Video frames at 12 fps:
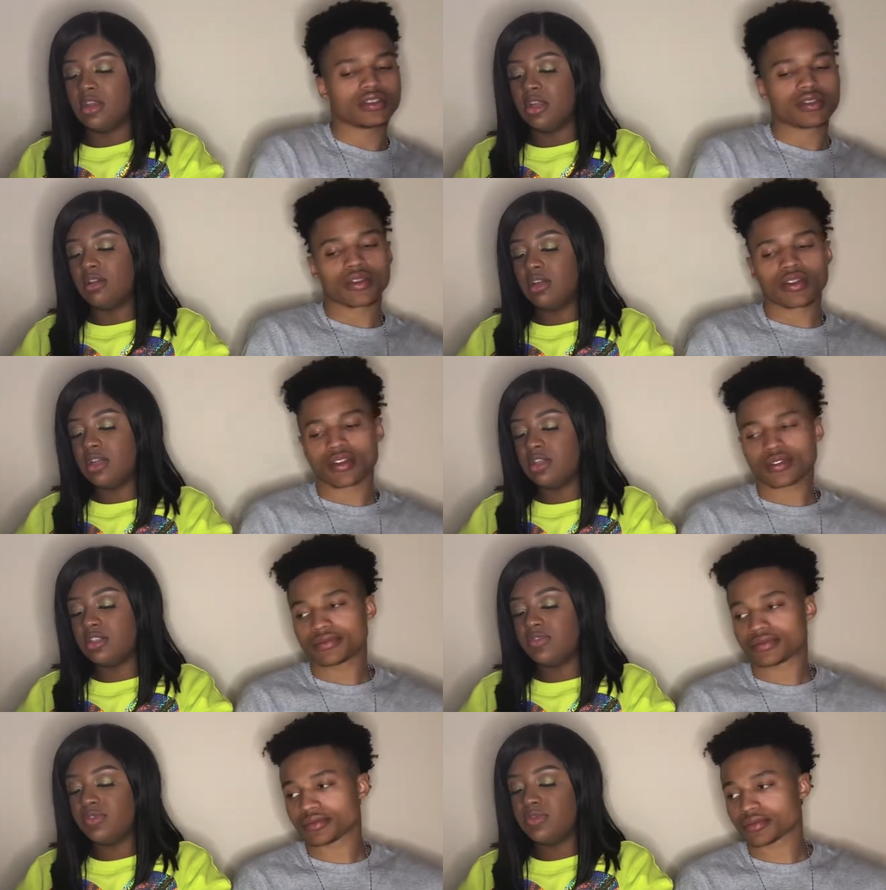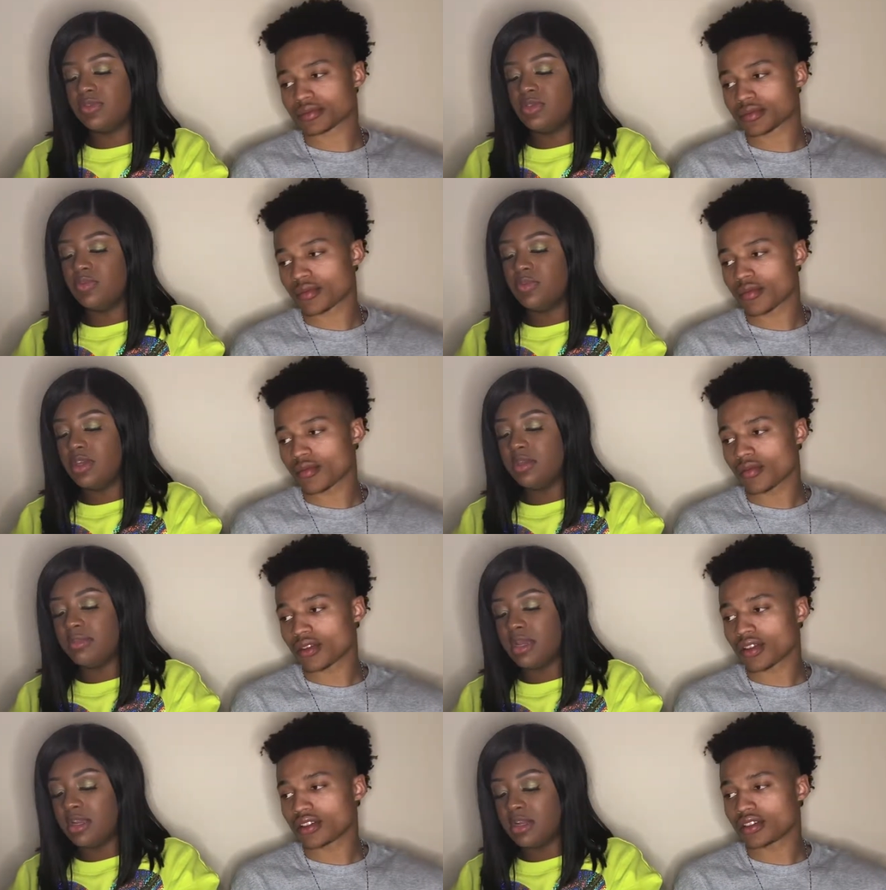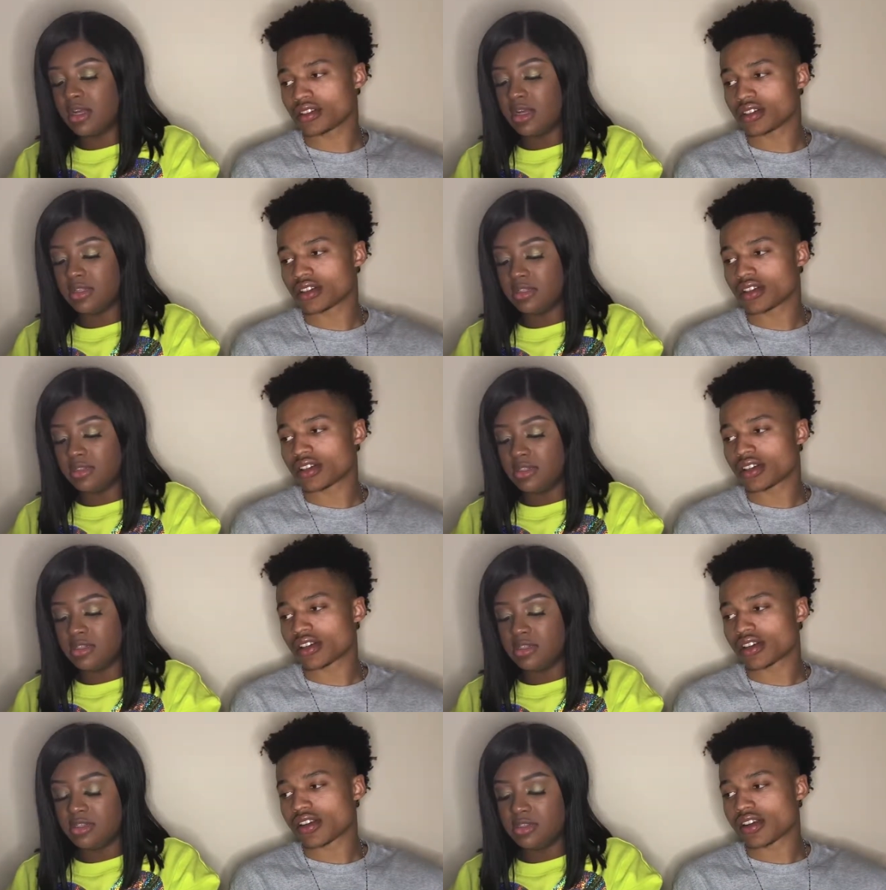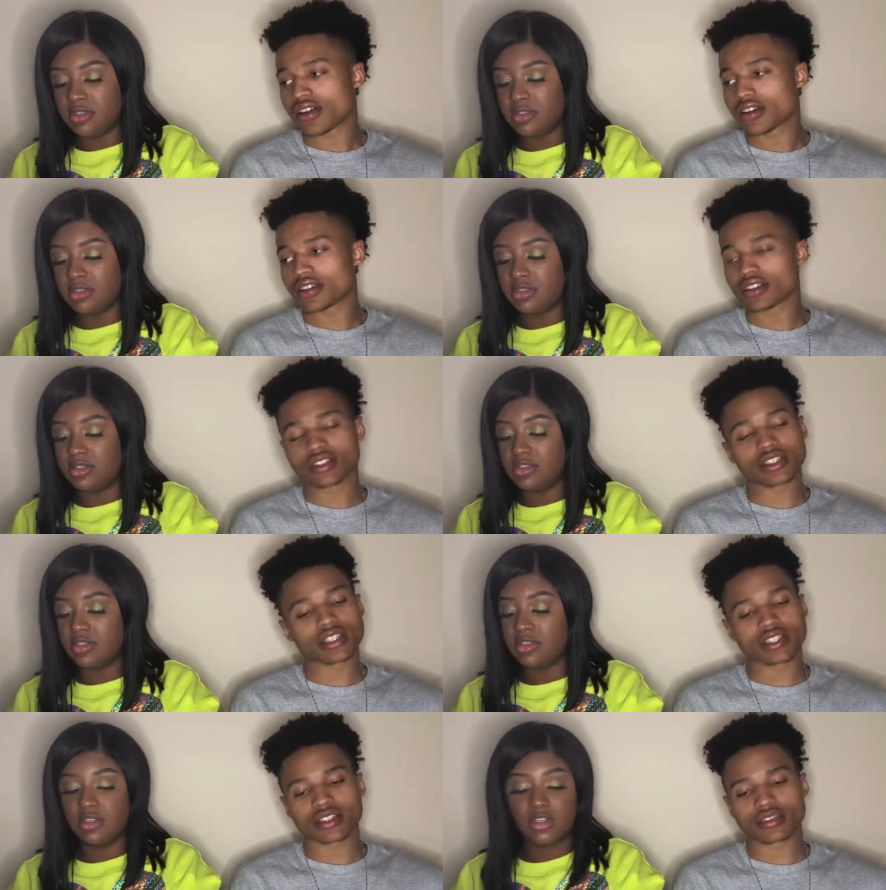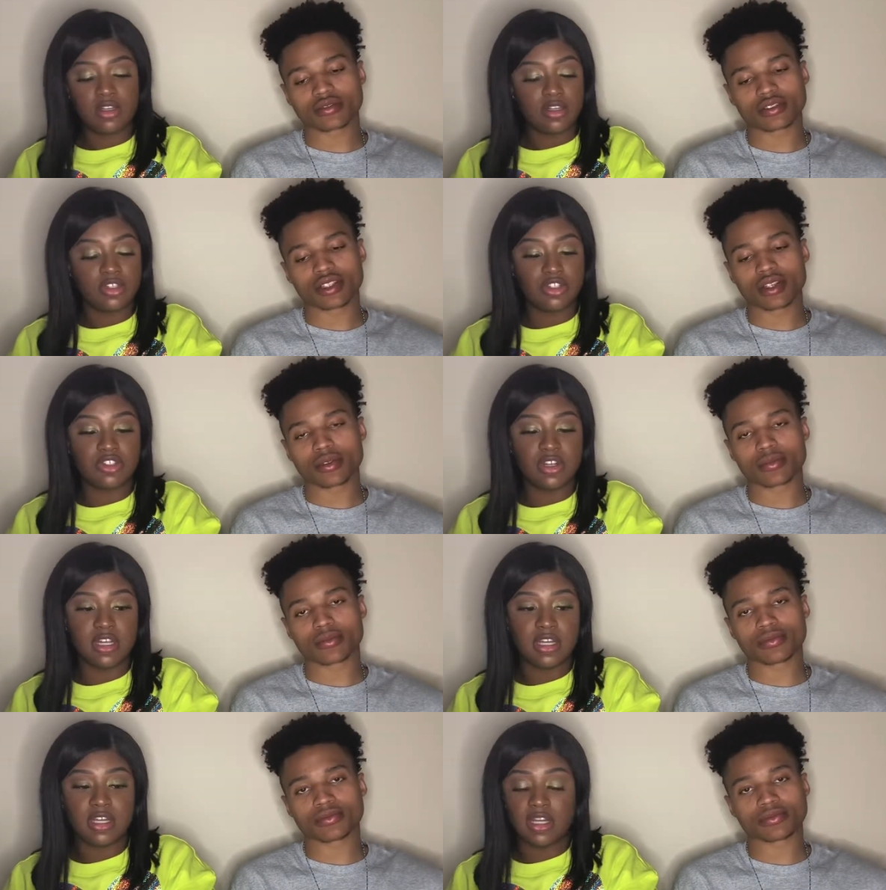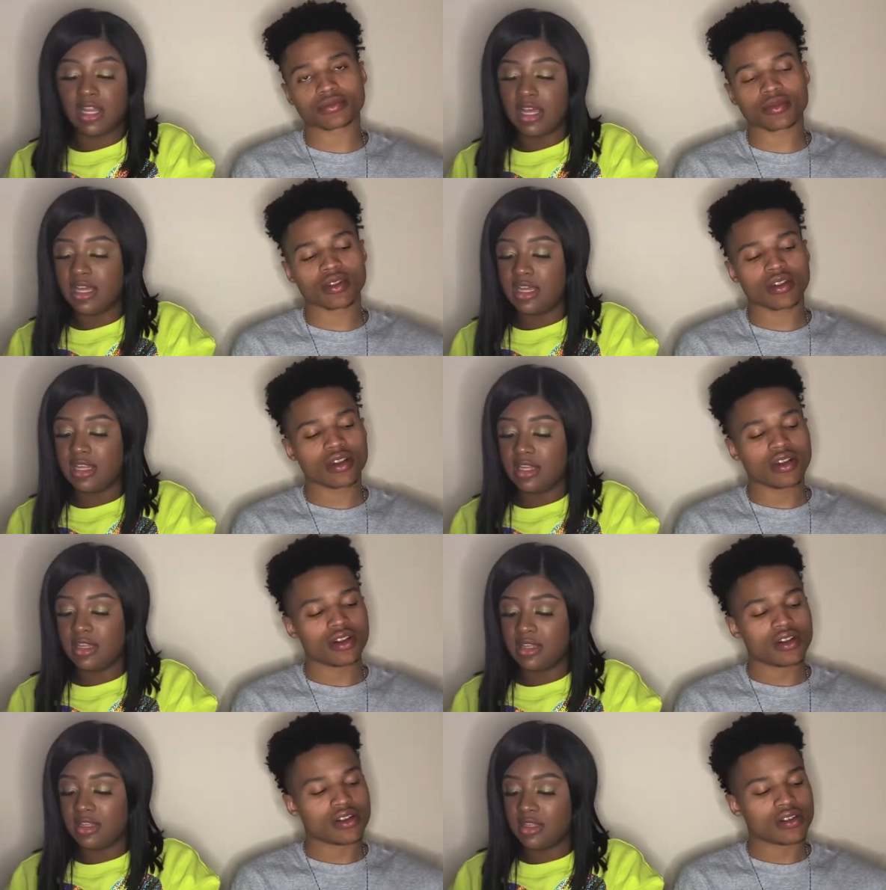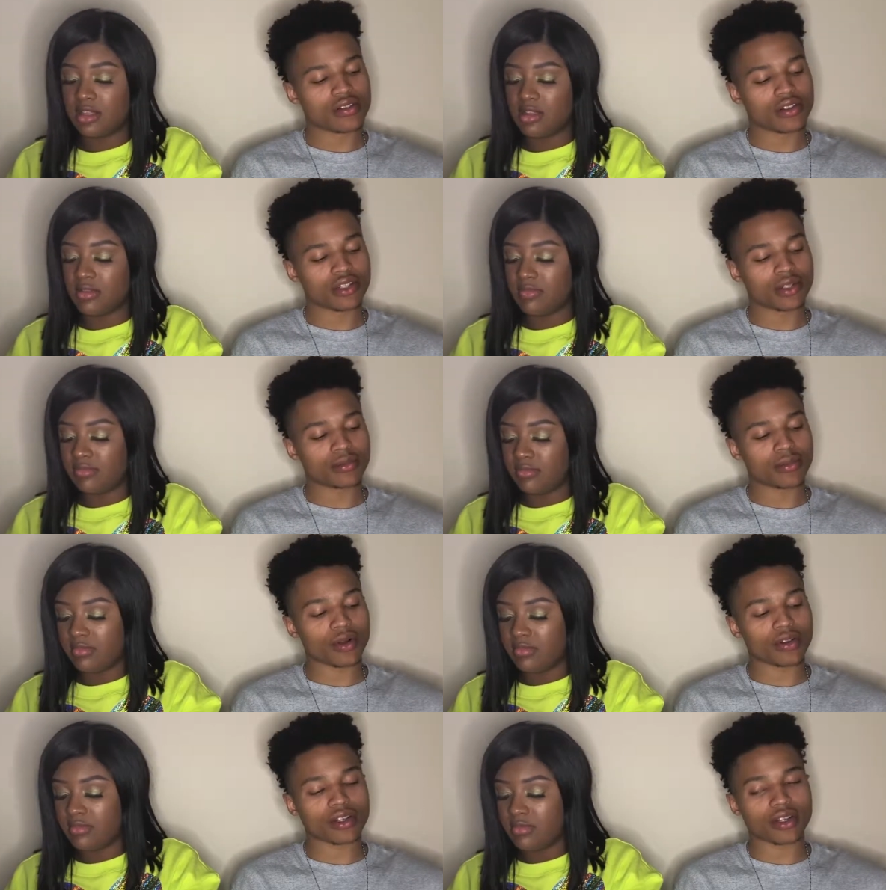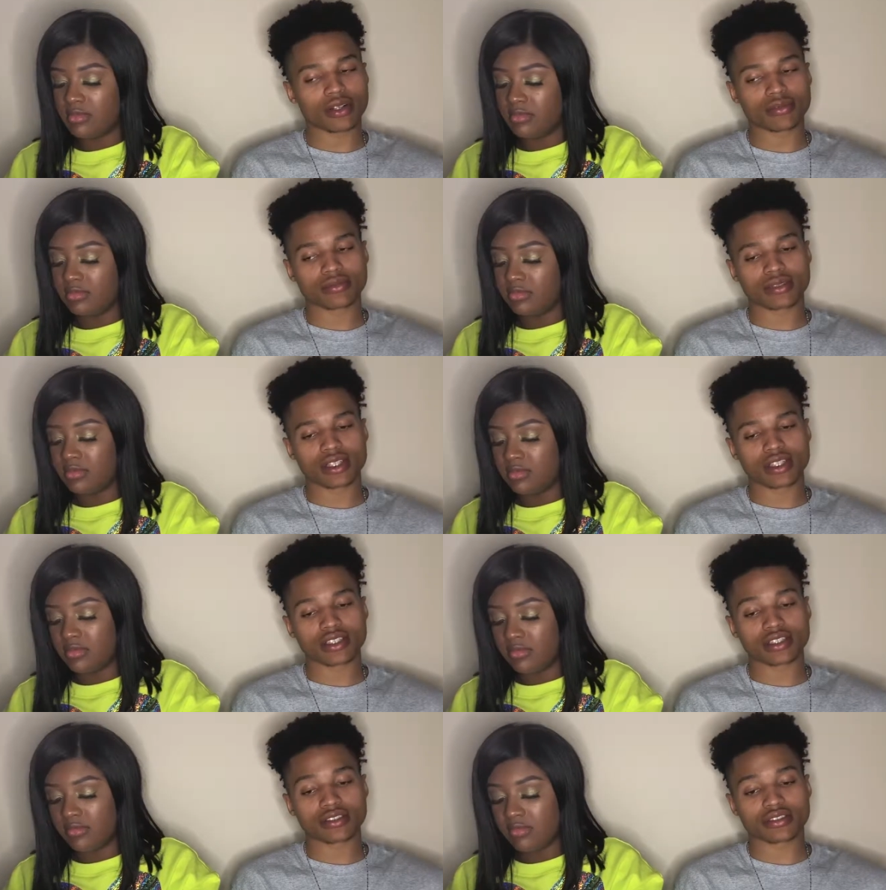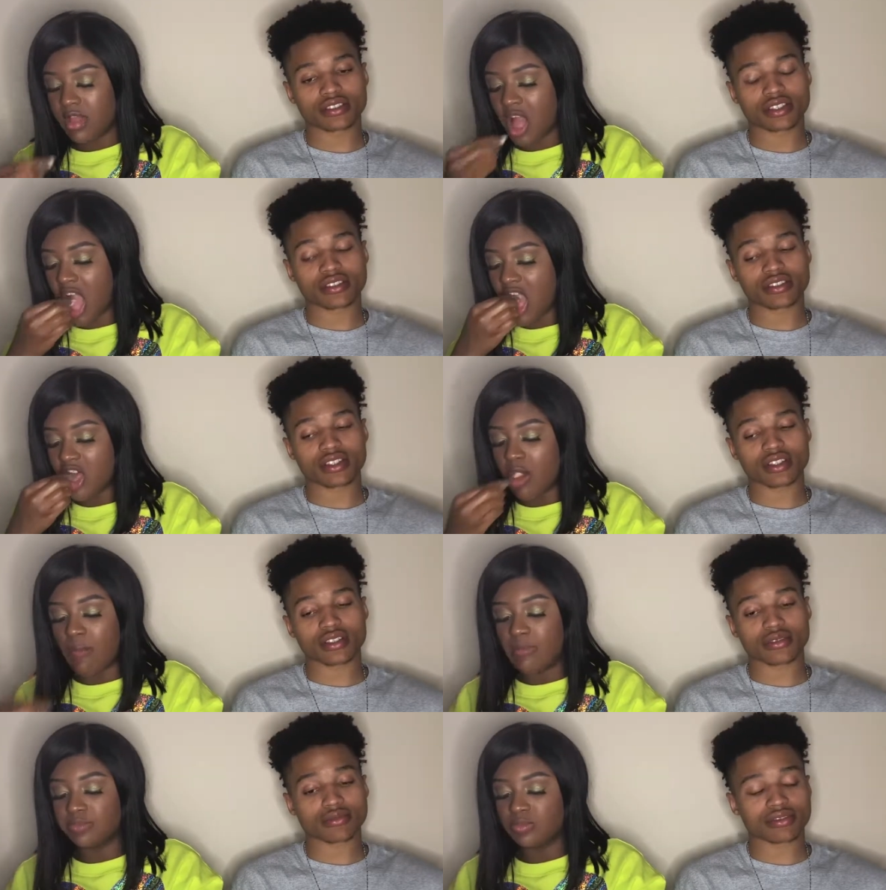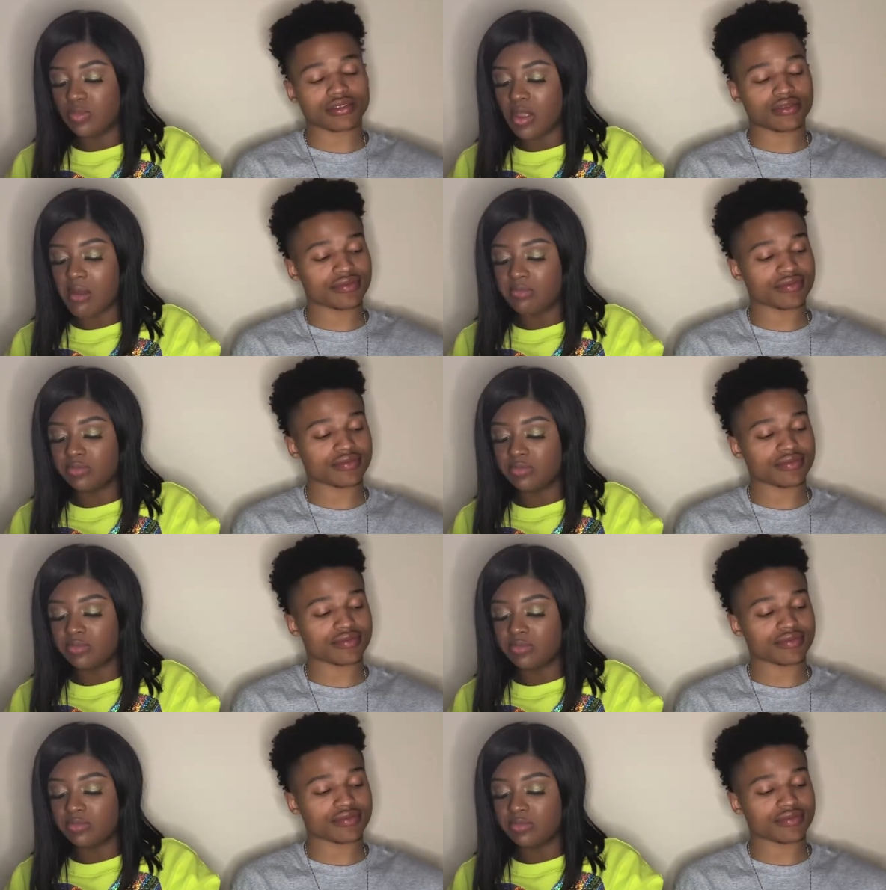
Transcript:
Speaker 1: Don't let us fool you. We ain't made it all three years.
Speaker 2: Yeah. We done, straight in the line. We done broke up at least six times.